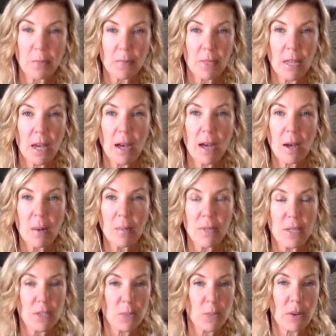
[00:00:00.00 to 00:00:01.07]

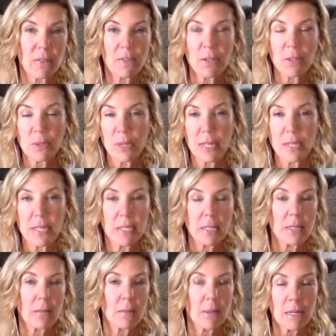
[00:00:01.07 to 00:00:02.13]
That's why visualizing
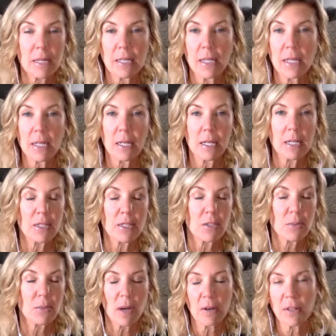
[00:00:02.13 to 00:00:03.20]
and meditating and
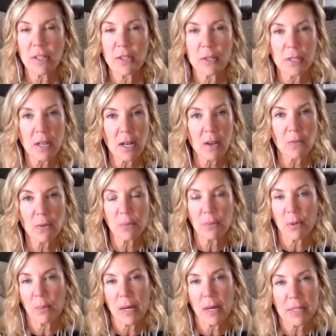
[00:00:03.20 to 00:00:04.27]
surrounding yourself with more
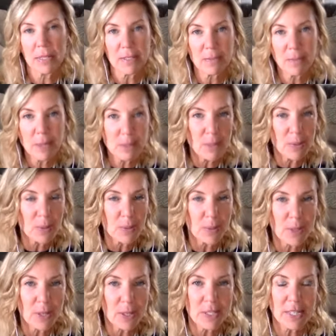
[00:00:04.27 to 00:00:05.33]
positive people
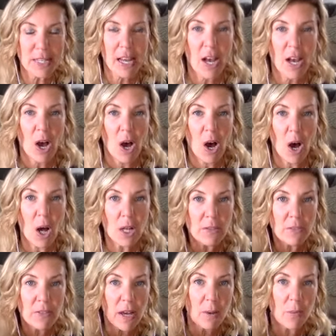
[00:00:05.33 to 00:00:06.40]
works. All of
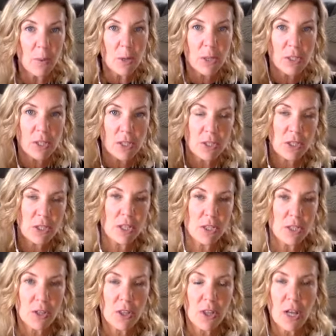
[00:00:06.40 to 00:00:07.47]
that works to change
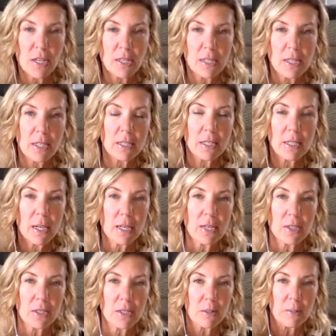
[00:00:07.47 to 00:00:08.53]
our thoughts and get
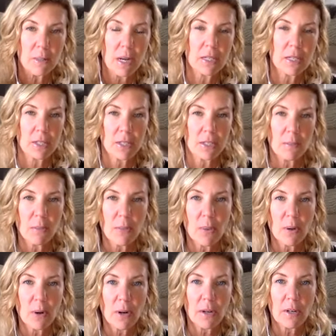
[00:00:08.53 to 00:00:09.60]
our subconscious on board.